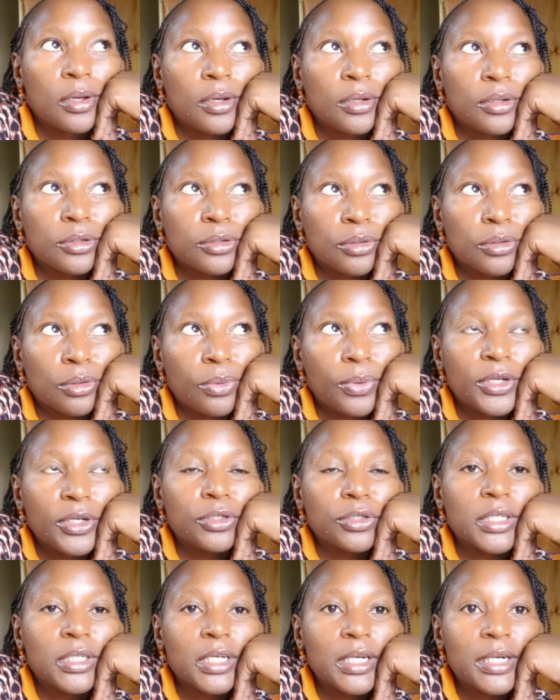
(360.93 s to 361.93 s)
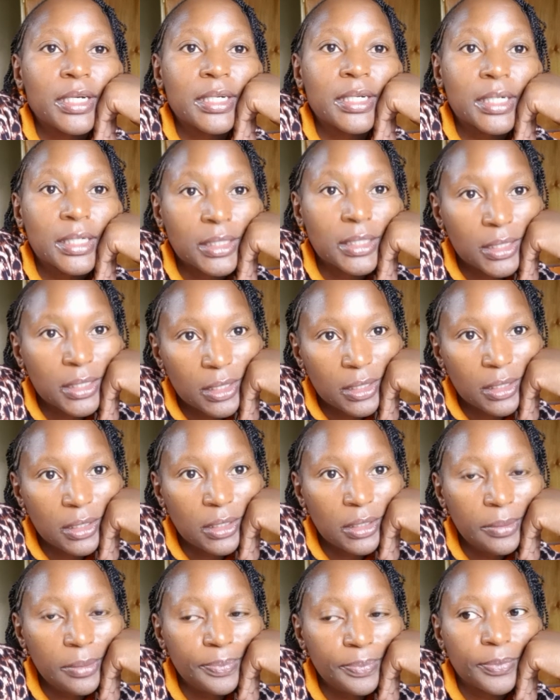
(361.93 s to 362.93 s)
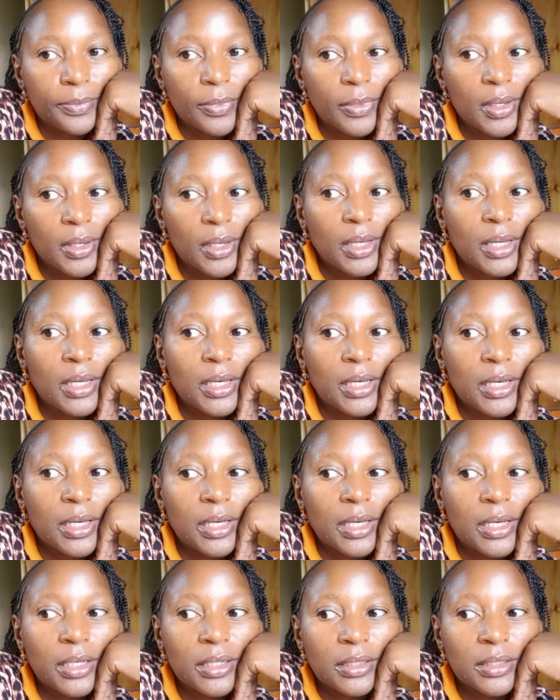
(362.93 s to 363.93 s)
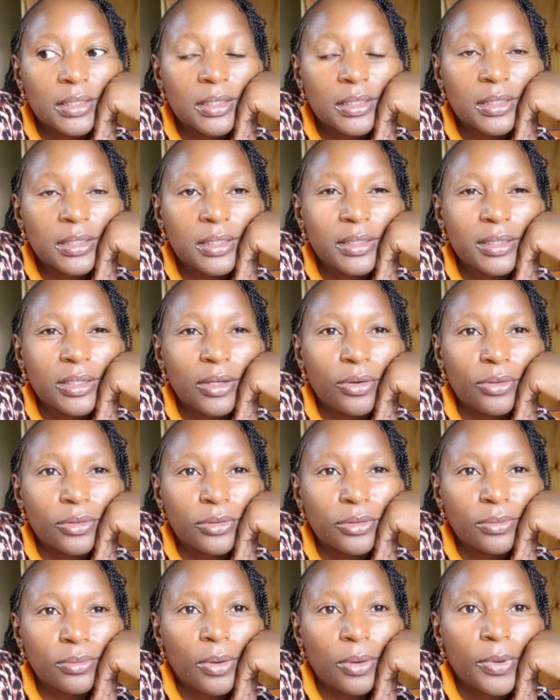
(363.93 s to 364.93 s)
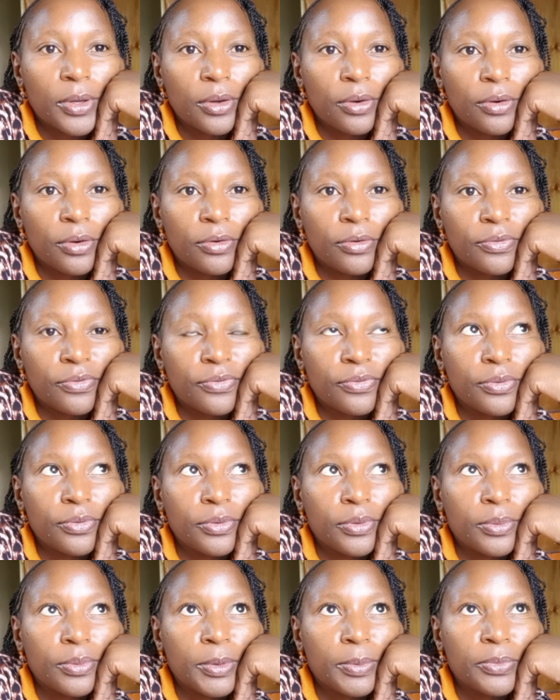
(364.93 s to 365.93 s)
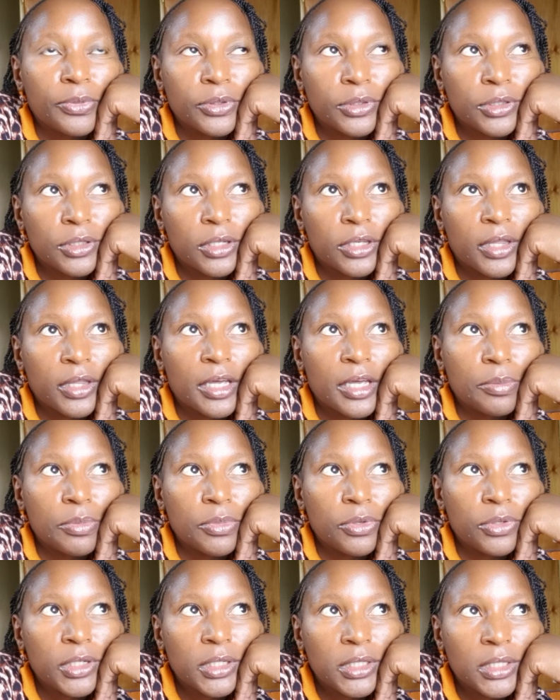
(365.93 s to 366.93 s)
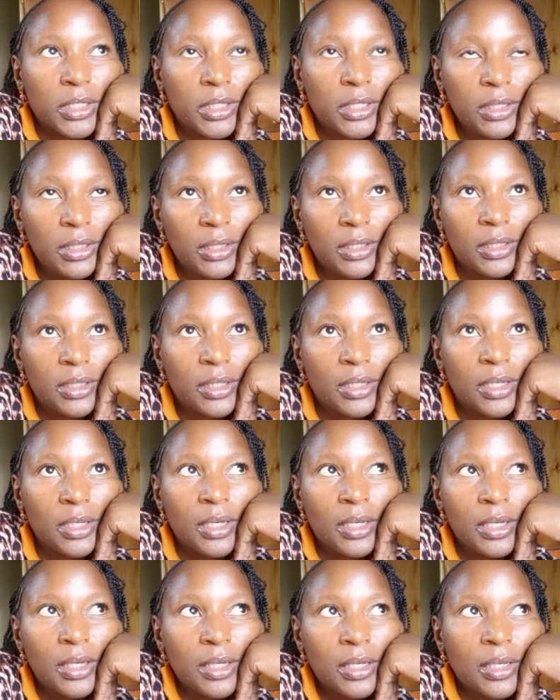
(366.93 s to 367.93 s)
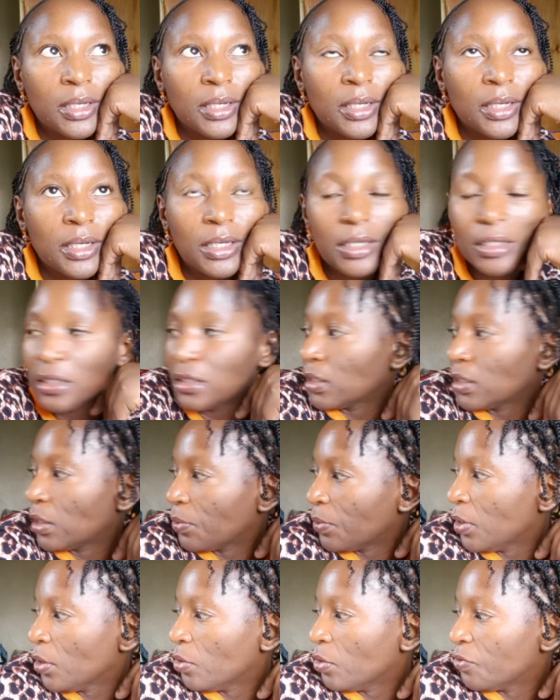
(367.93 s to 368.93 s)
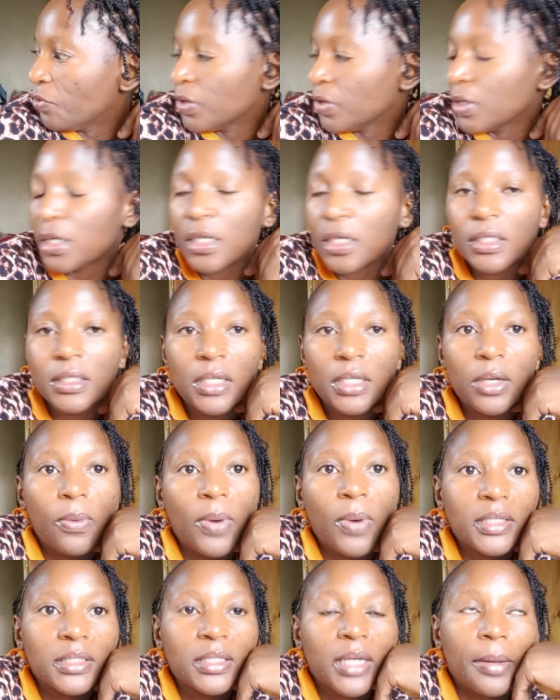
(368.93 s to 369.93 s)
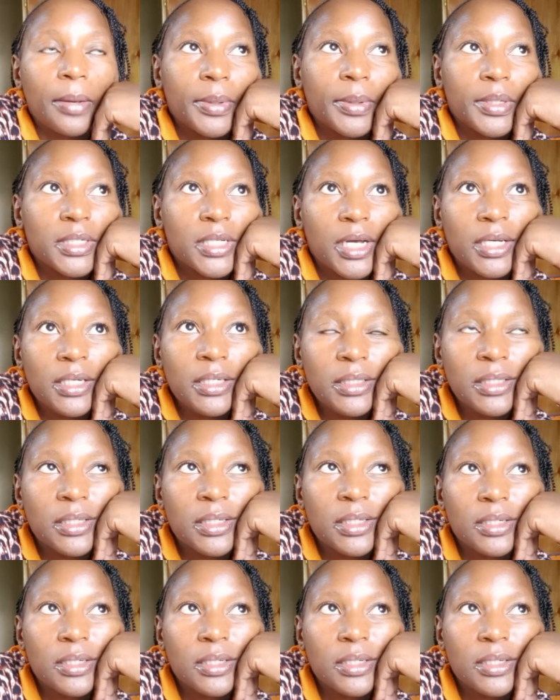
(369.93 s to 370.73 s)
So when you take green tea, it's also a way of boosting the immunity. It's a way of increasing one's appetite.